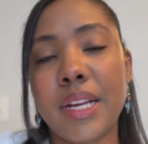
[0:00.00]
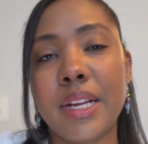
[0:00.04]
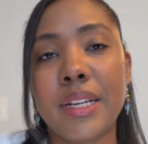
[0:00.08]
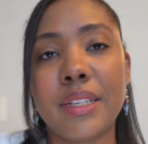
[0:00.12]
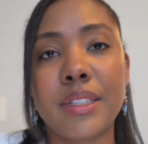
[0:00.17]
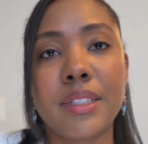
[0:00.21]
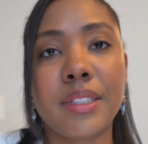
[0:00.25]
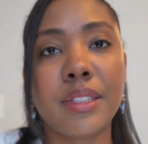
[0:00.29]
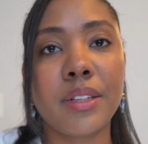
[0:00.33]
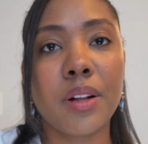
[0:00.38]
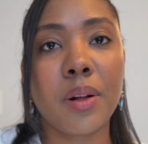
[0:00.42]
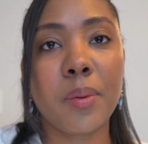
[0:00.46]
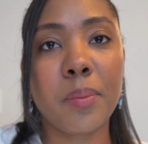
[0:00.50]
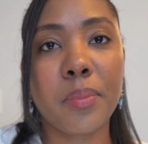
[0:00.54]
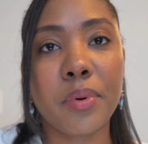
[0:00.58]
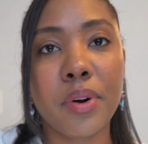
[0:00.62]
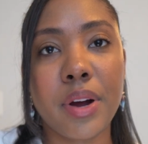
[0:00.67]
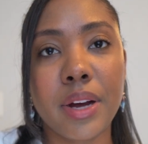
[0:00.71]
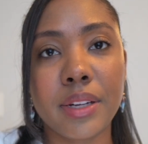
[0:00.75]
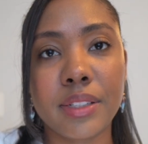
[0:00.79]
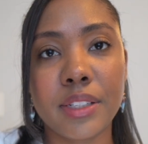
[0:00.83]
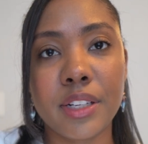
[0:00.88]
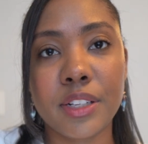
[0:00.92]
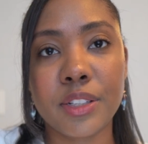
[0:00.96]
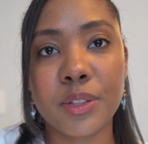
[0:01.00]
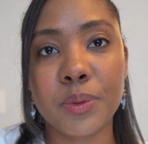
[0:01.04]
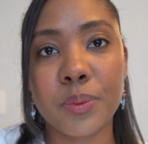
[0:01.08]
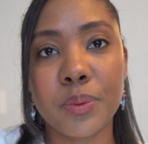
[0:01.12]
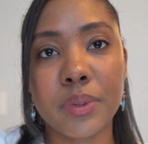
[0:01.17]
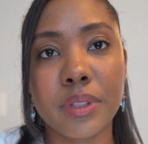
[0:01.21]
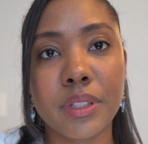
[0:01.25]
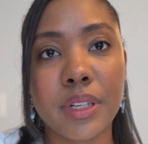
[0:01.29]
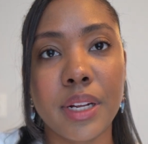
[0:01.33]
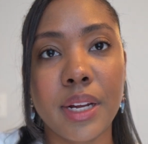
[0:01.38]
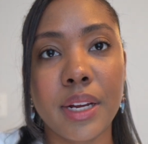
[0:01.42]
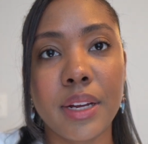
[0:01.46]
install process
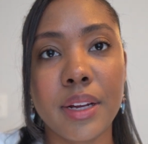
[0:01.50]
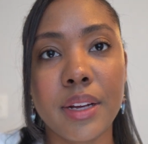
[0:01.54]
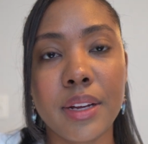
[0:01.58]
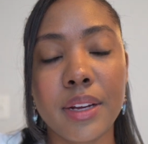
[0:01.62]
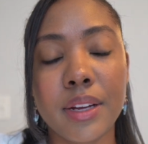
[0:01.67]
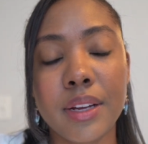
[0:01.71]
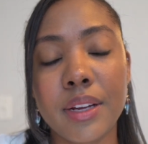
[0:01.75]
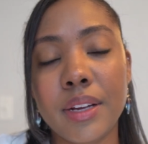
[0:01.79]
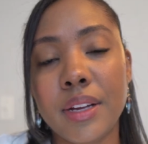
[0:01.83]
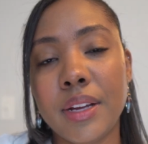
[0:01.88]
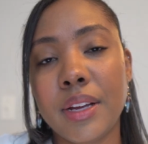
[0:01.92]
was like.